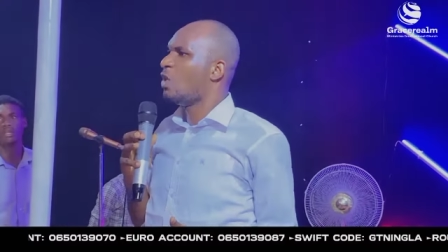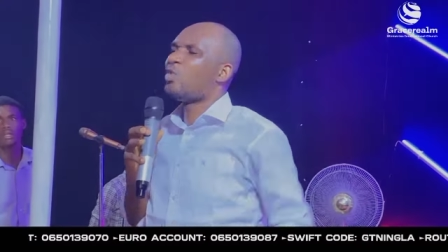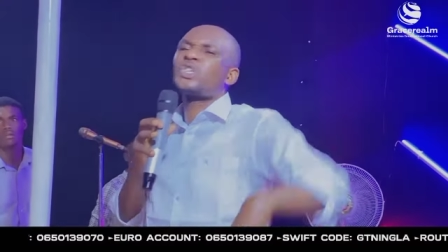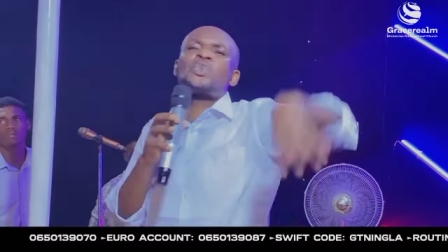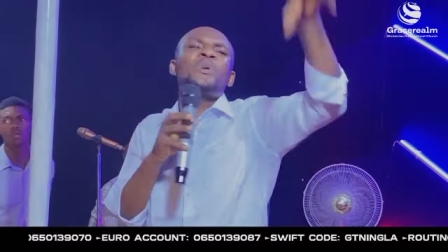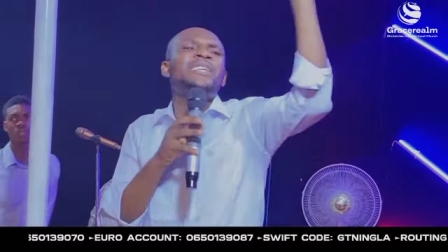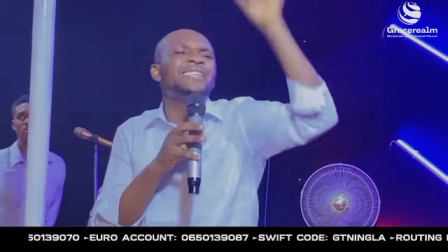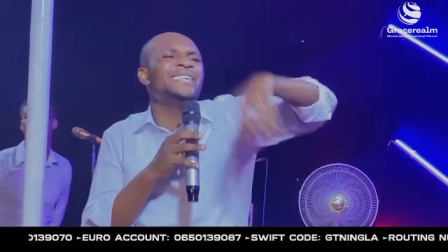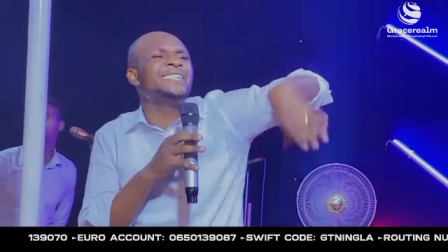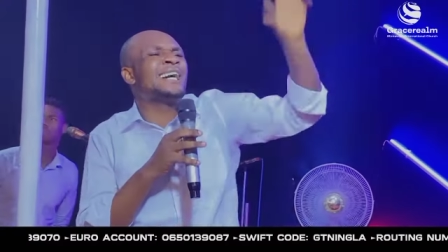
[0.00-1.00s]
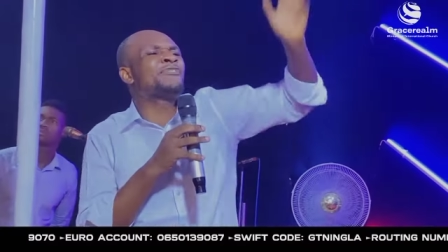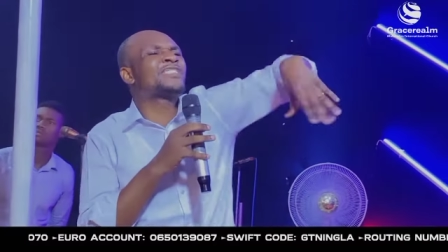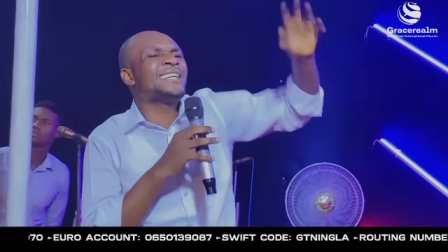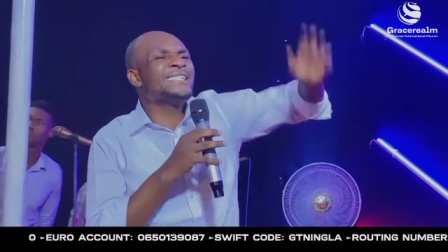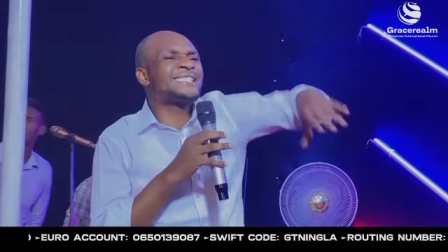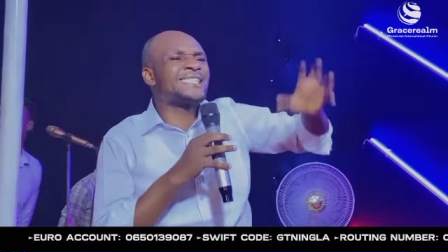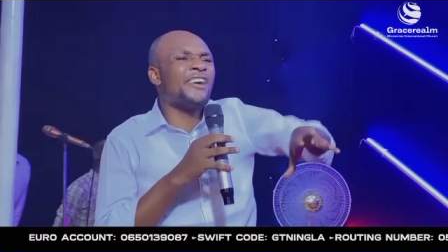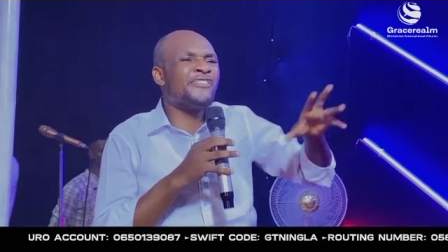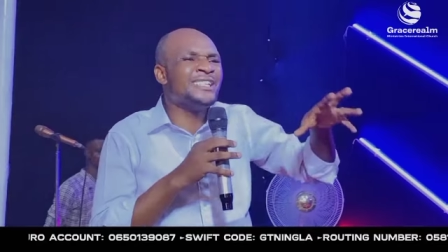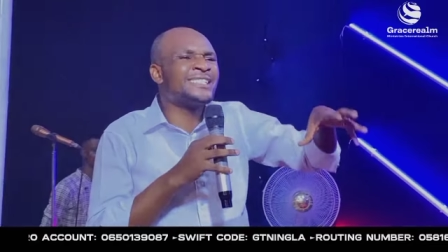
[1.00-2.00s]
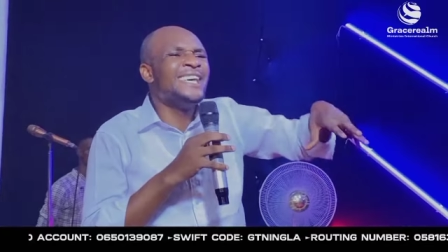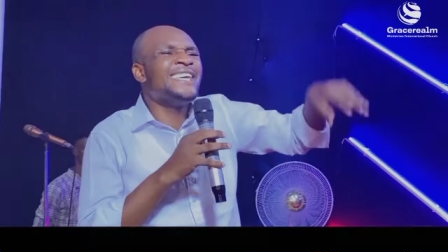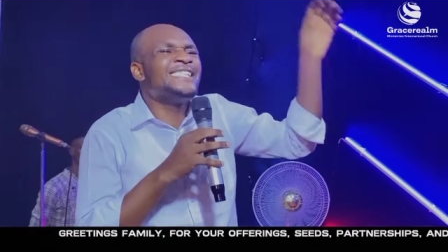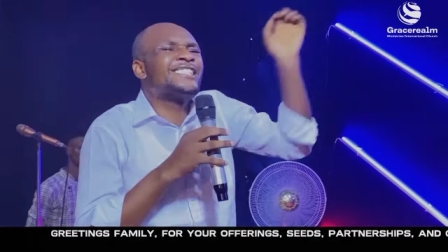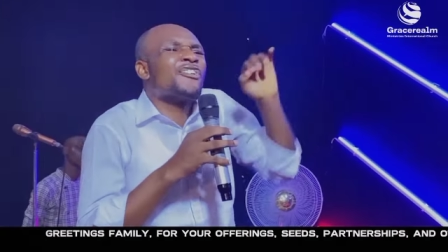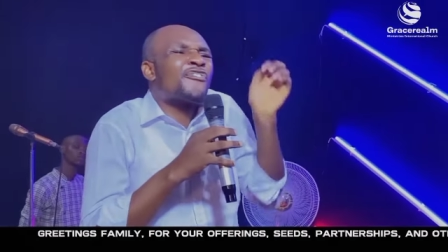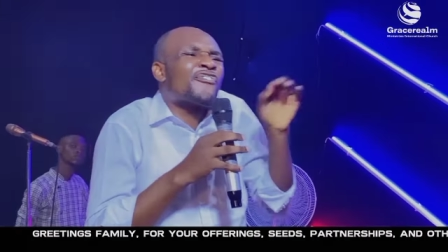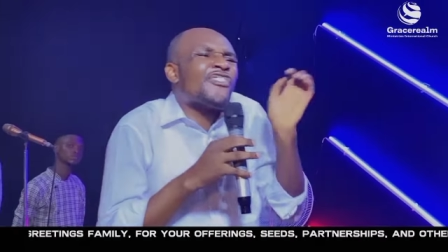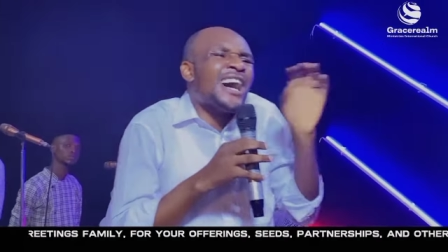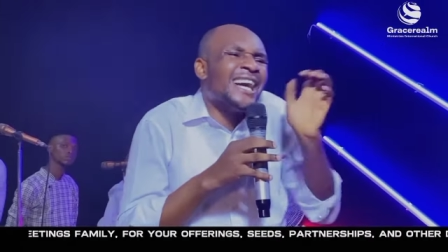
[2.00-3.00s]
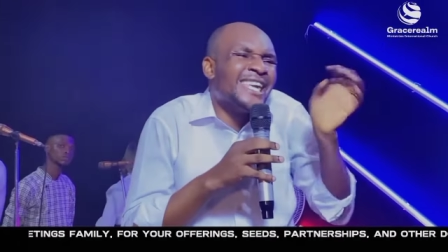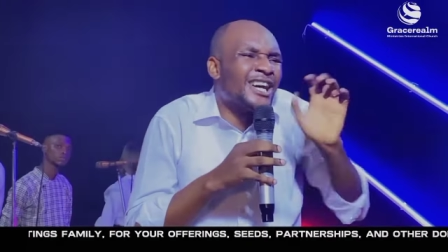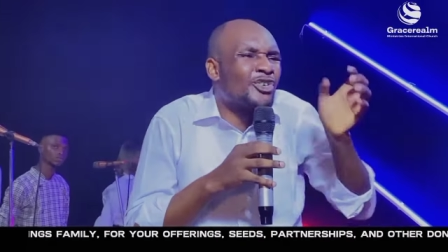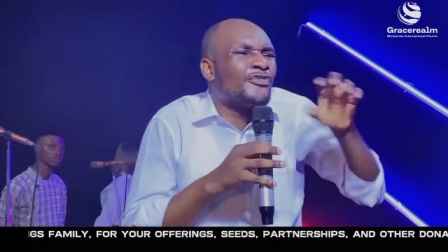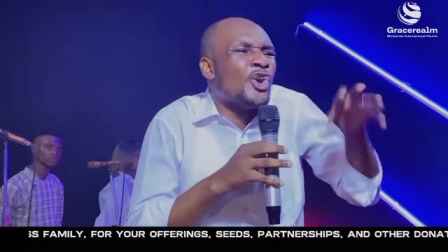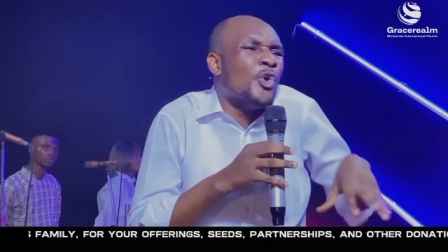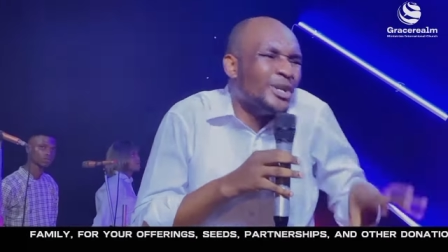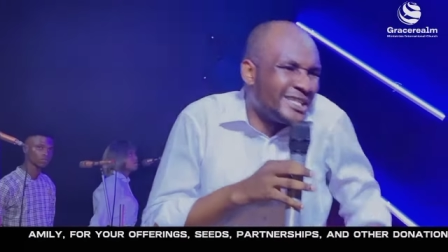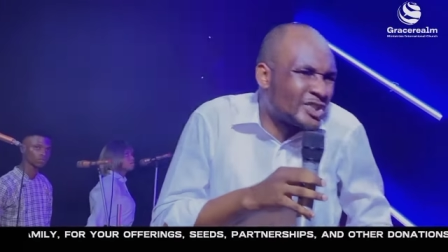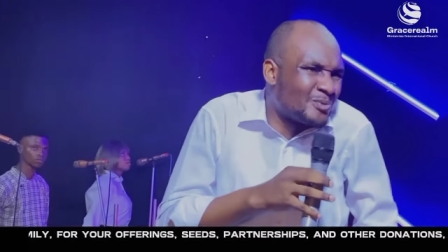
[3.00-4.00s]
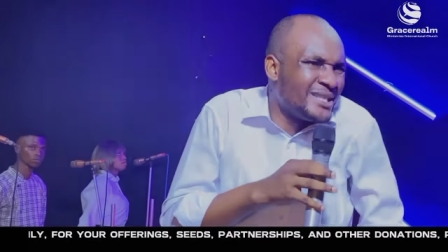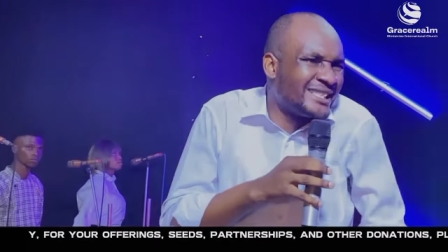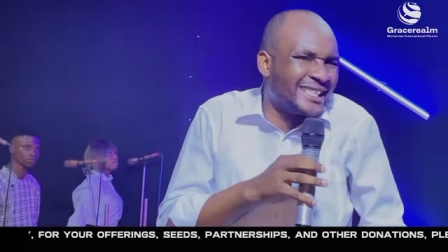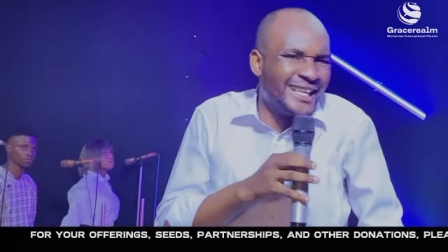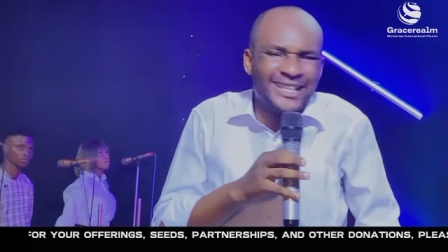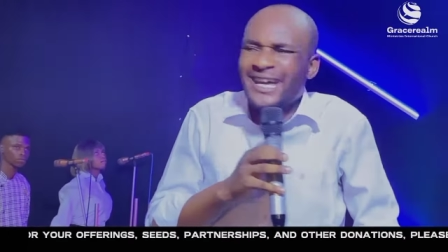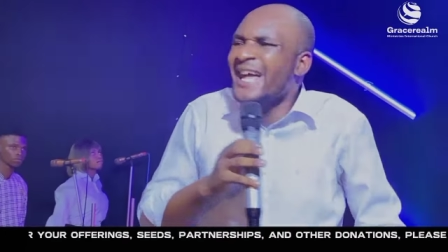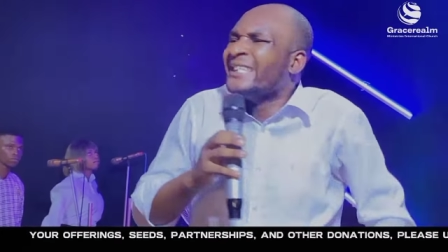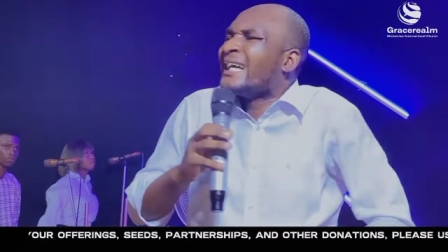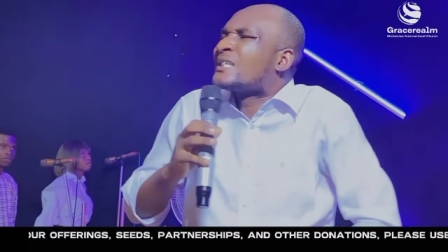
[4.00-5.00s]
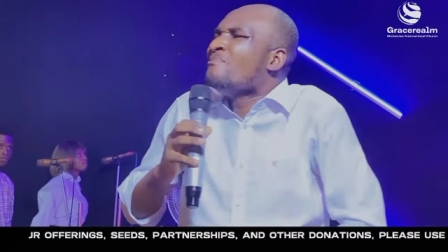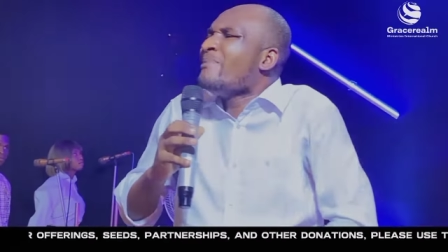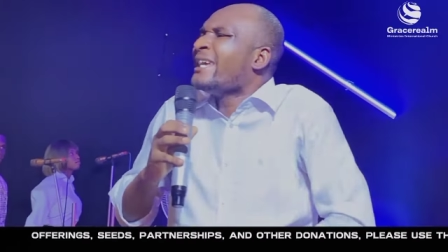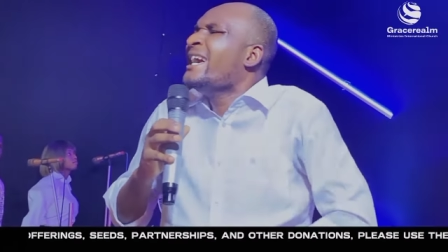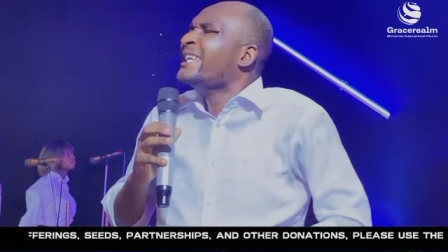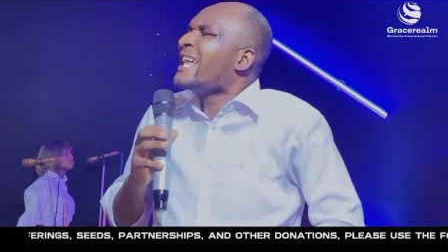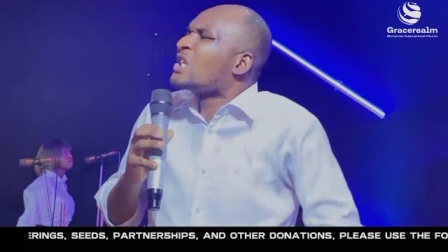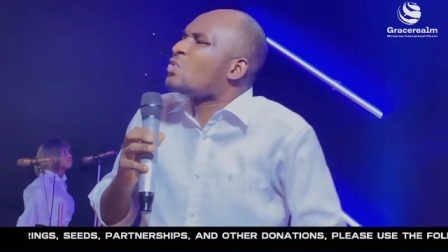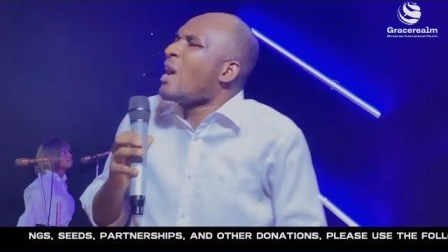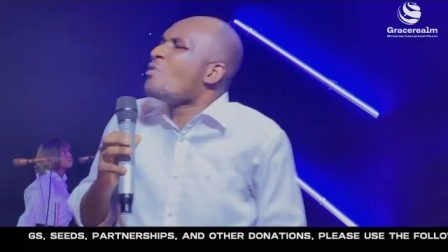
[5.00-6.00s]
What we need after this service is the fire of the Holy Spirit again. That's why